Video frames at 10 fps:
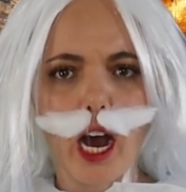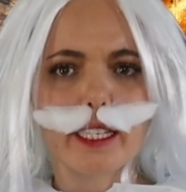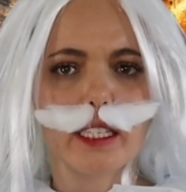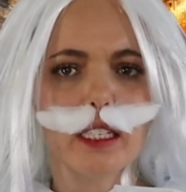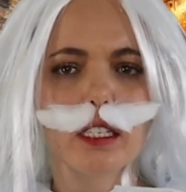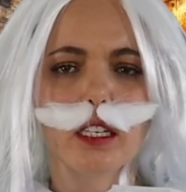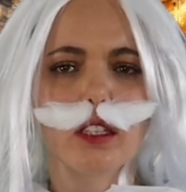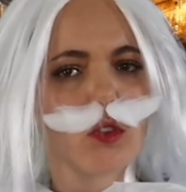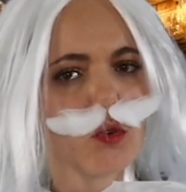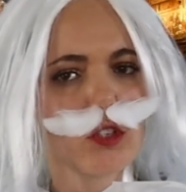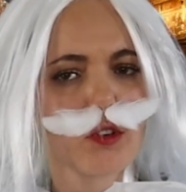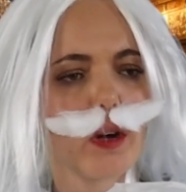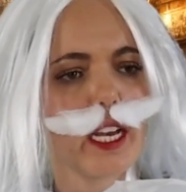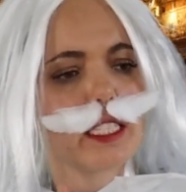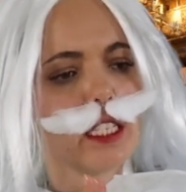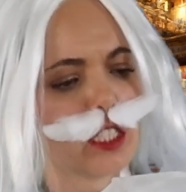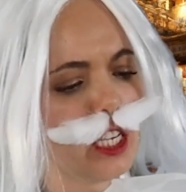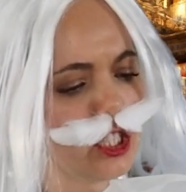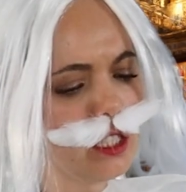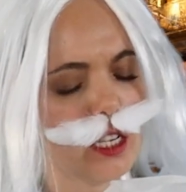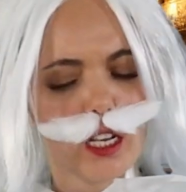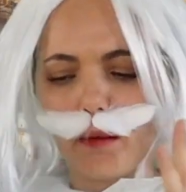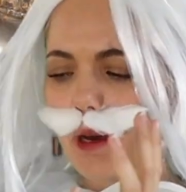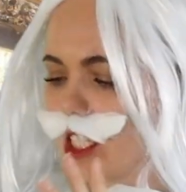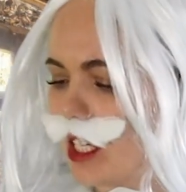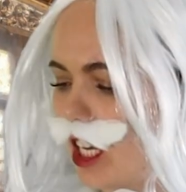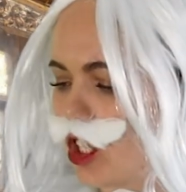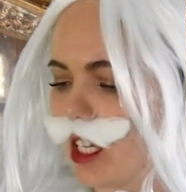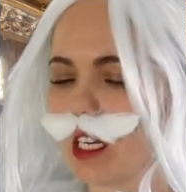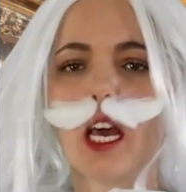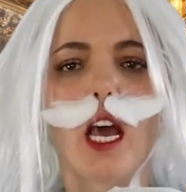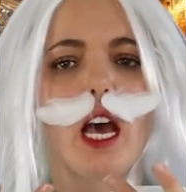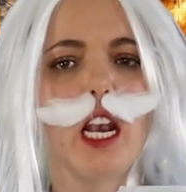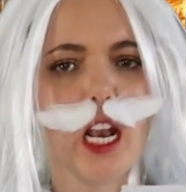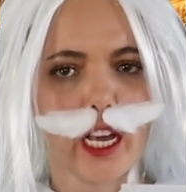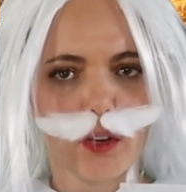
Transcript: I think that thought requires sensation, imagination, and